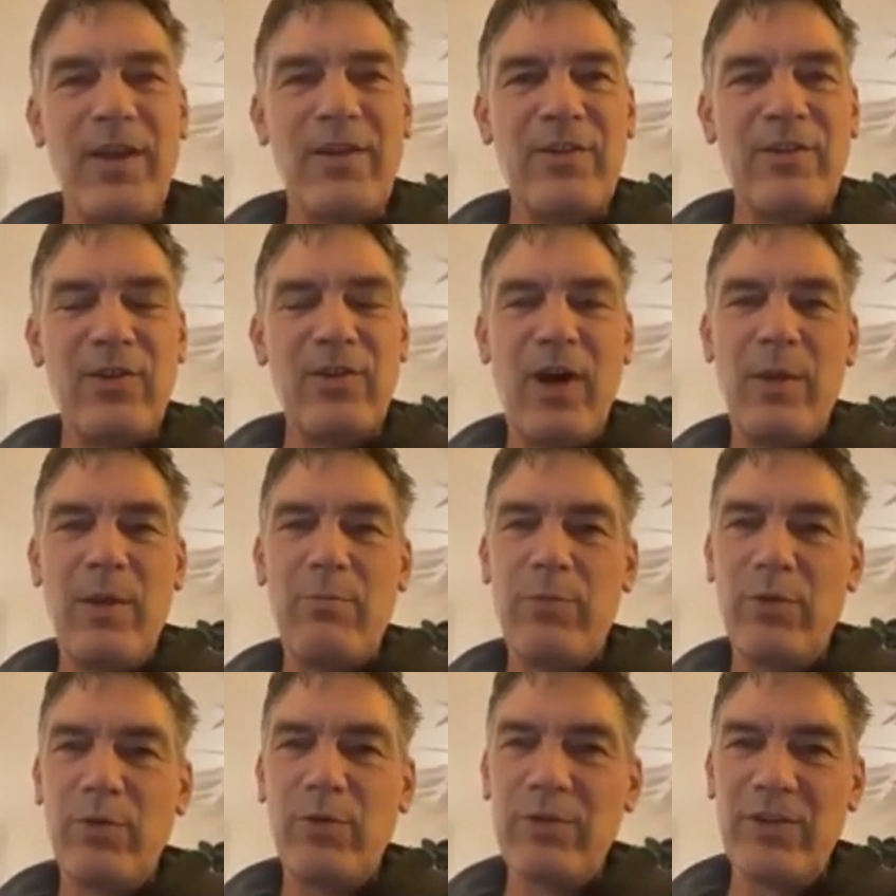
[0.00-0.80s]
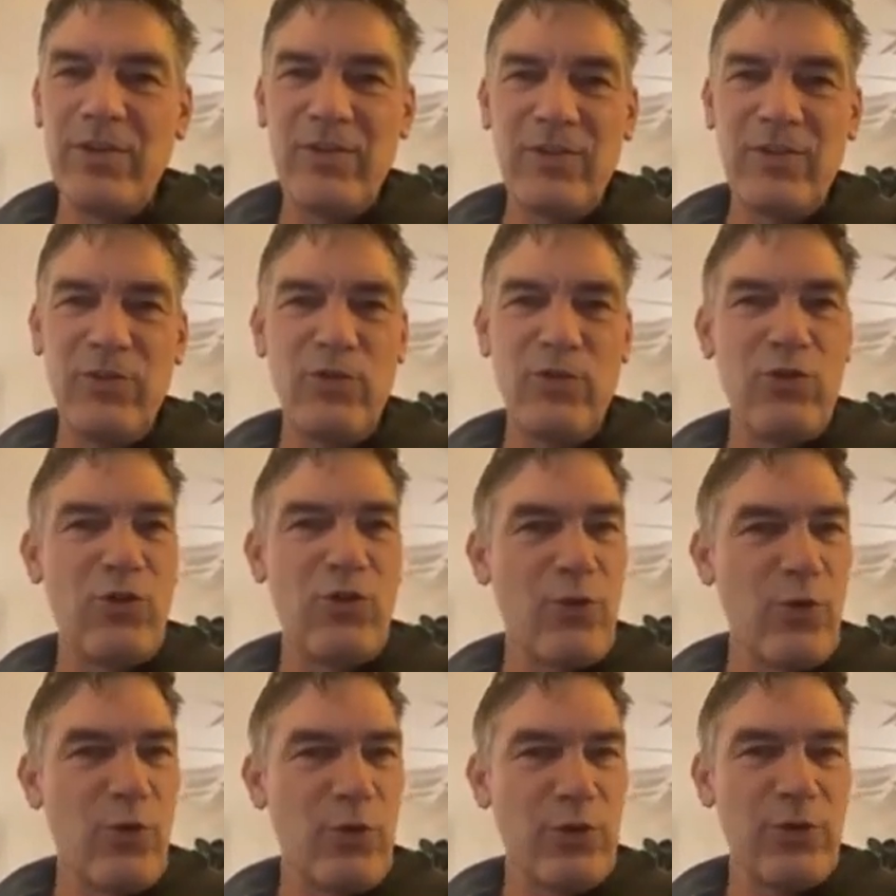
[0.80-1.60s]
So I built this new
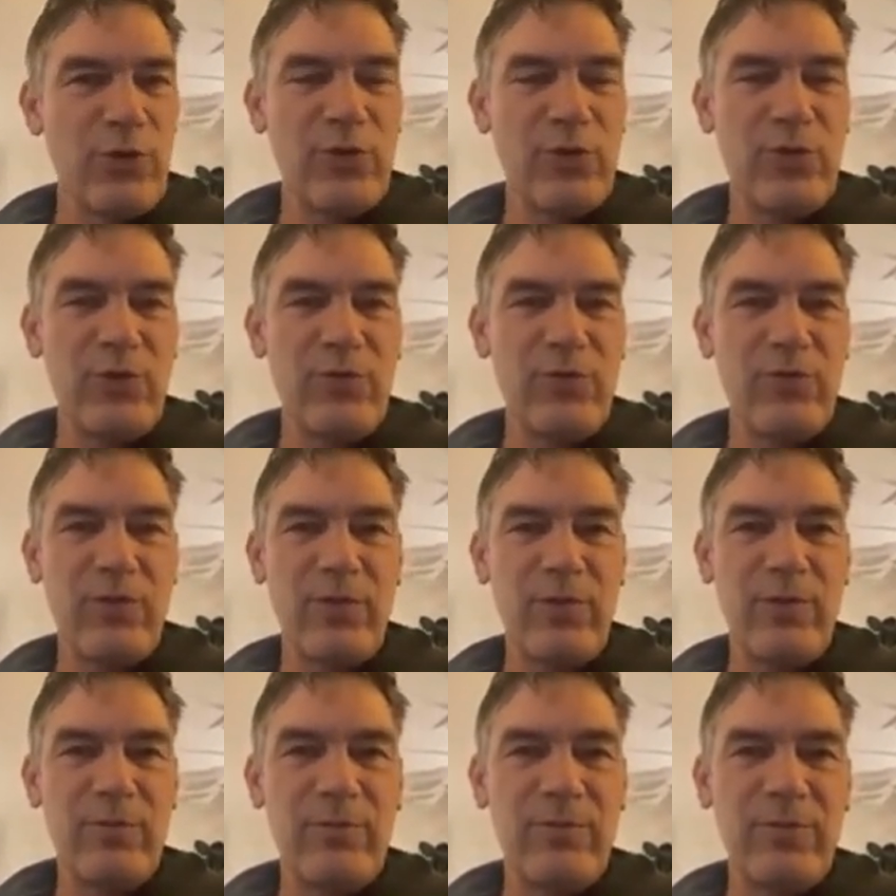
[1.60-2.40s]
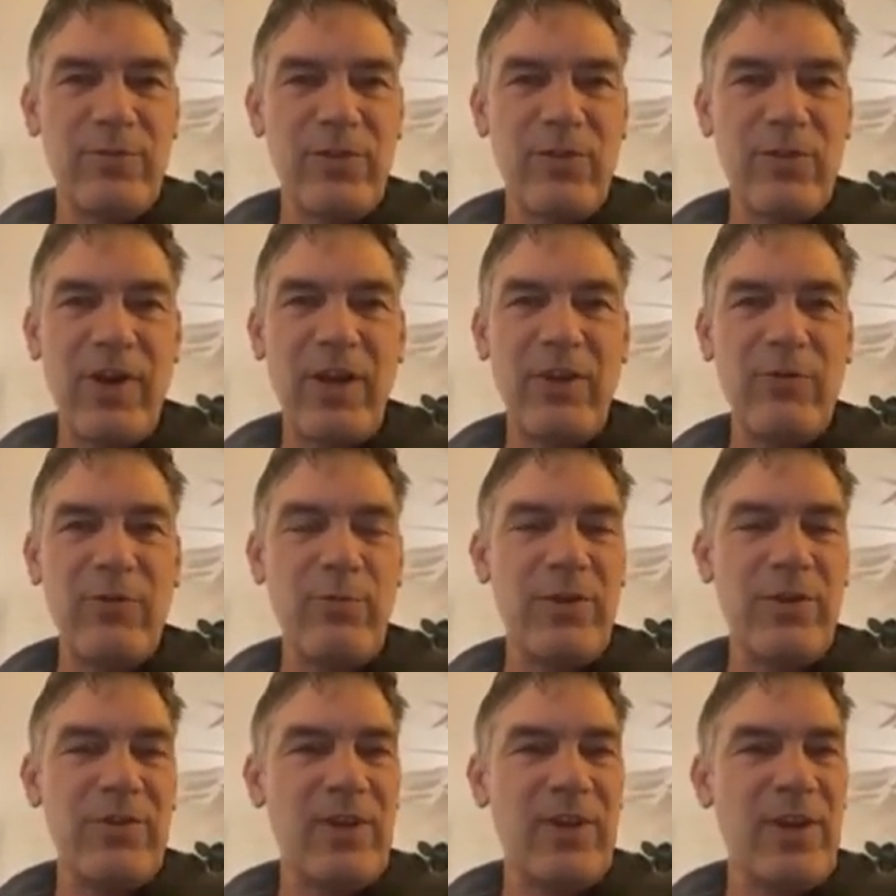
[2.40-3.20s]
course from scratch,
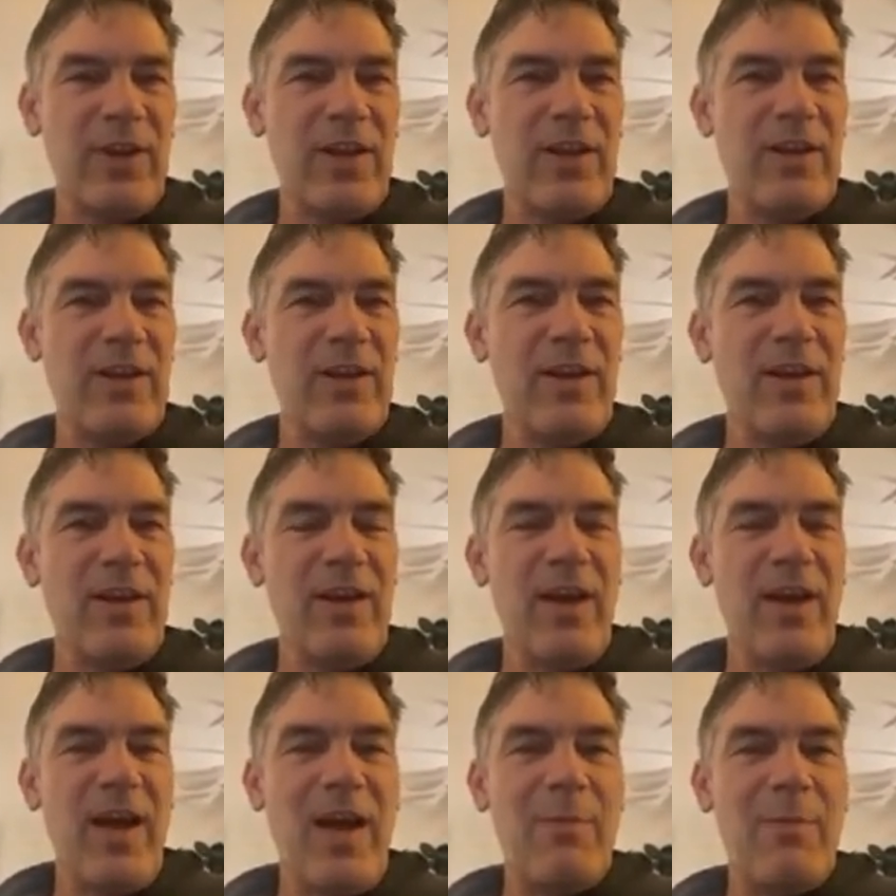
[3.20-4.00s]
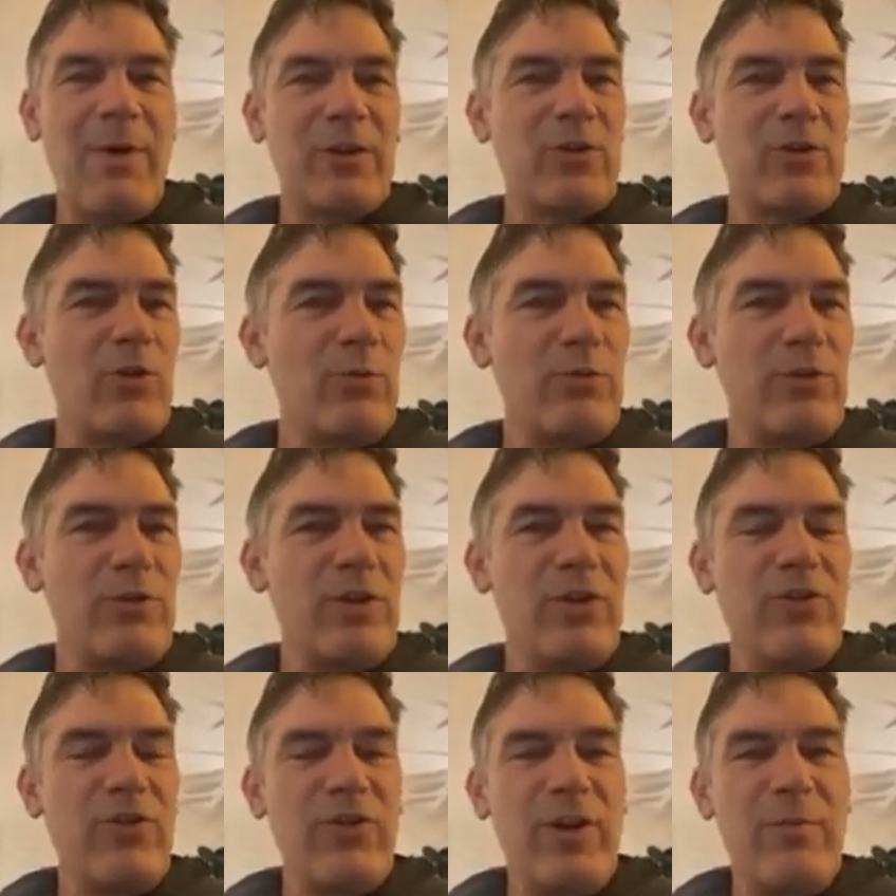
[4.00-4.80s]
basically, about
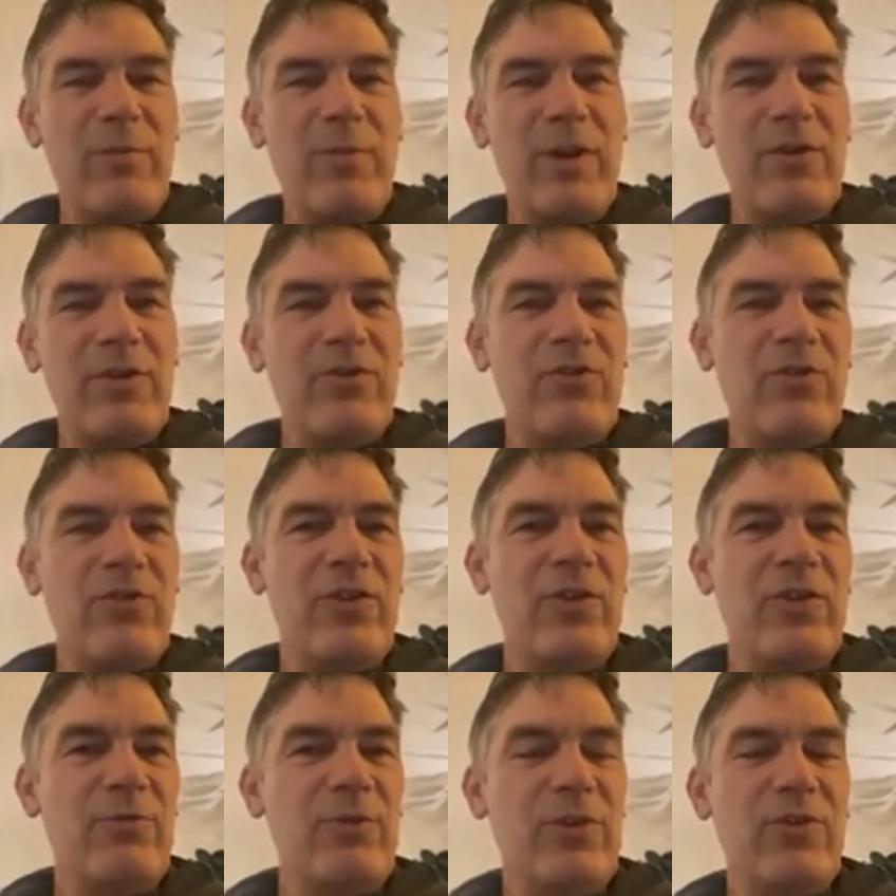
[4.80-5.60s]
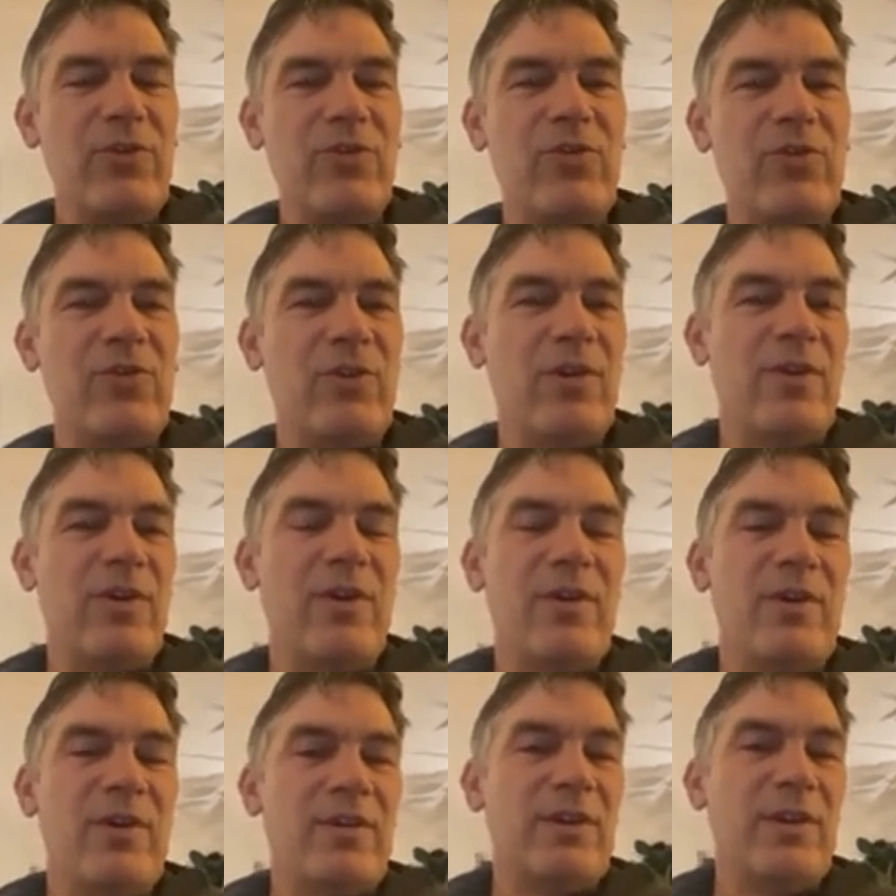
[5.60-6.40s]
computational biology, which
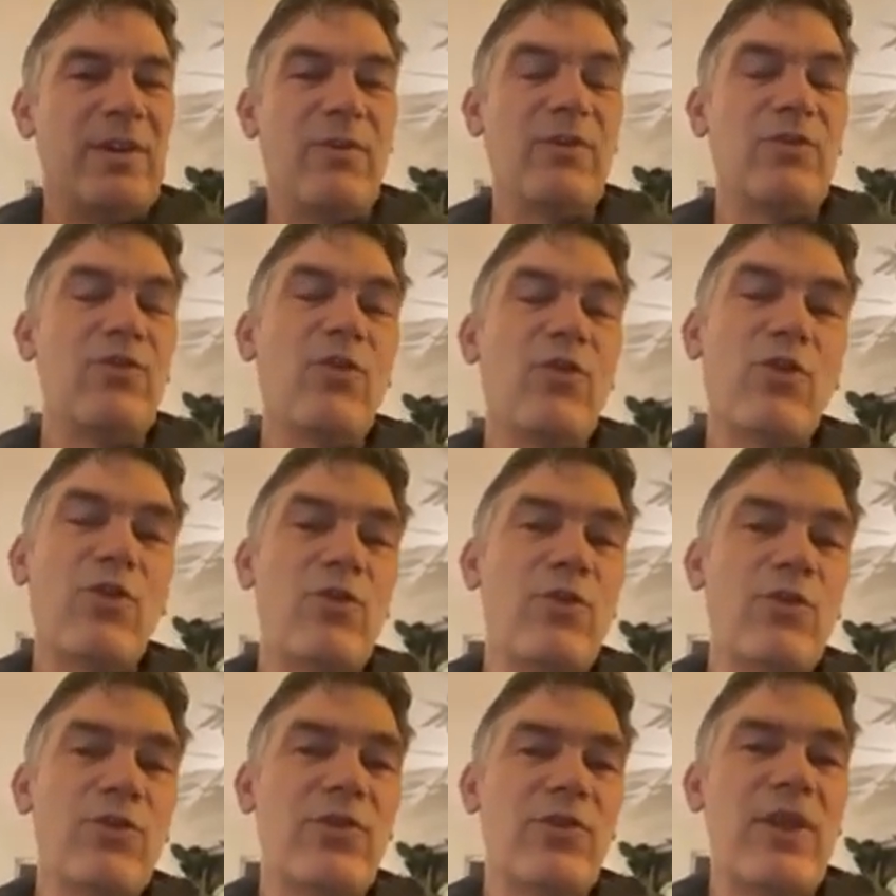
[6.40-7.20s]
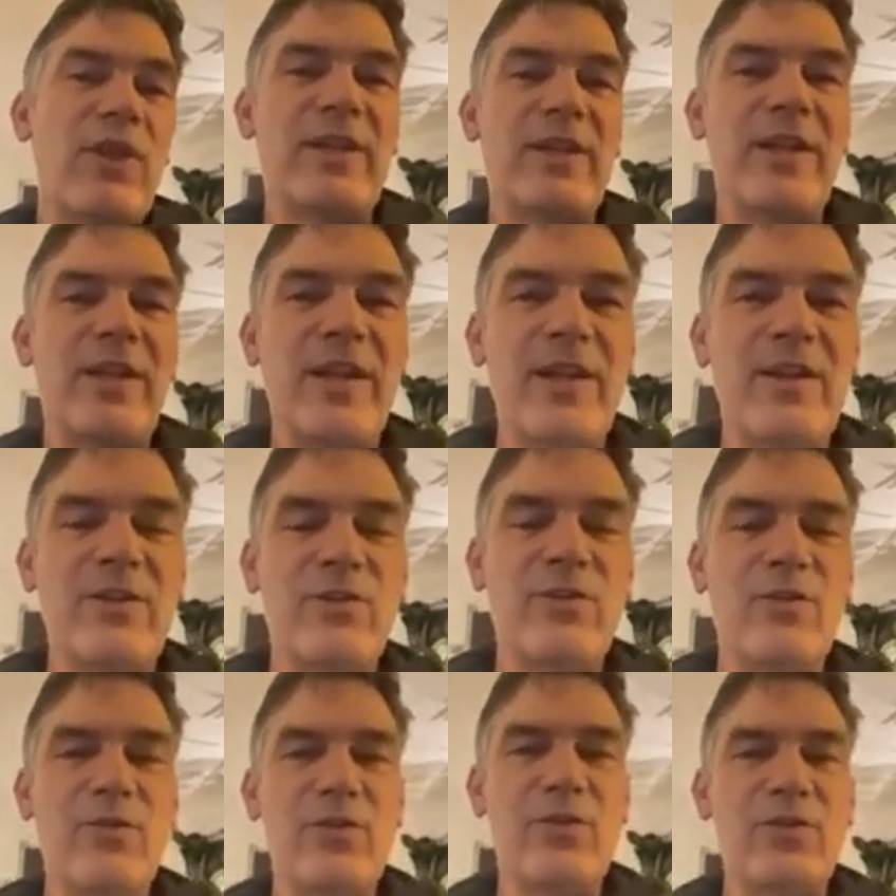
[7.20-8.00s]
there was no course like that at
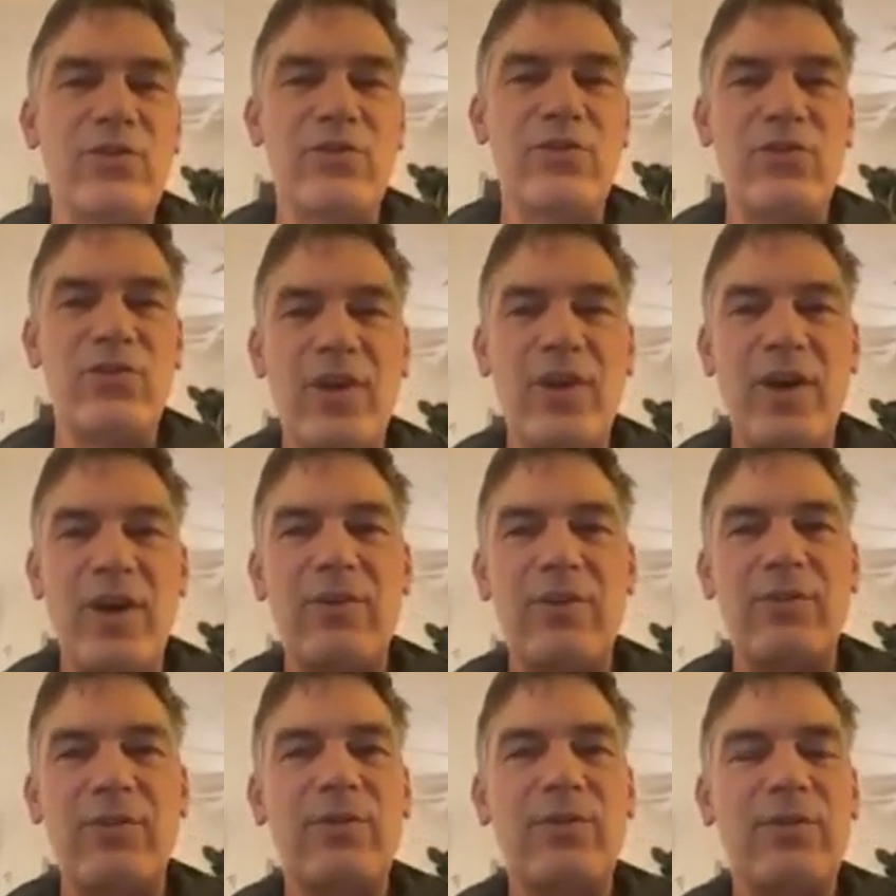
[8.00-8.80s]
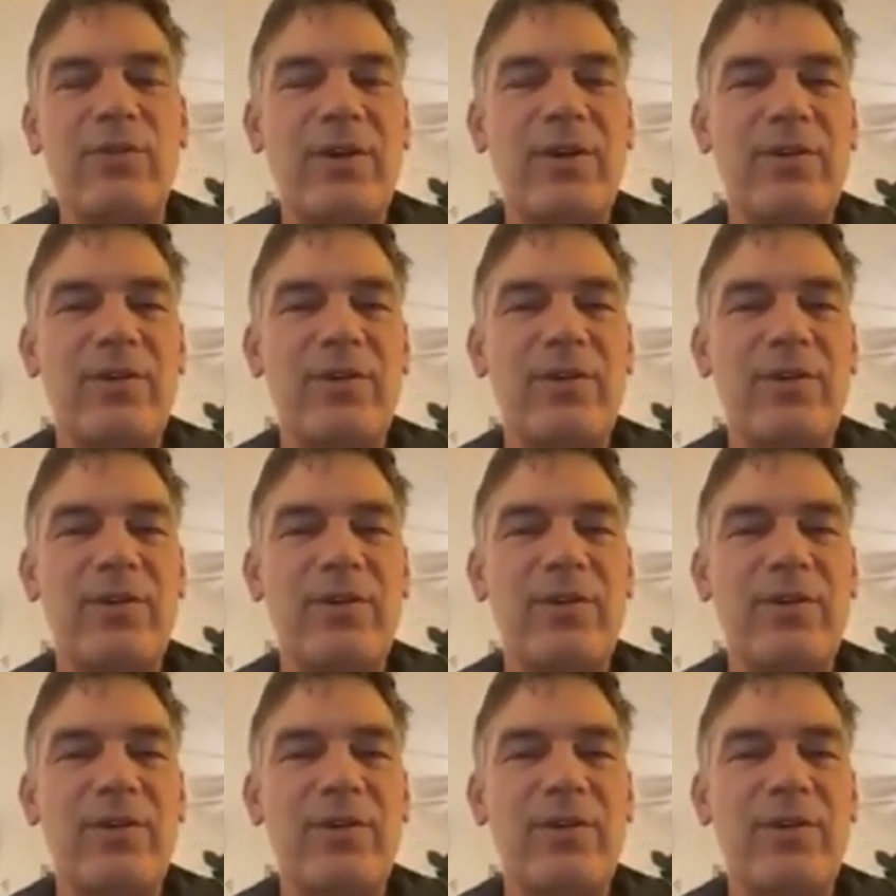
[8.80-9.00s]
the University of Chicago.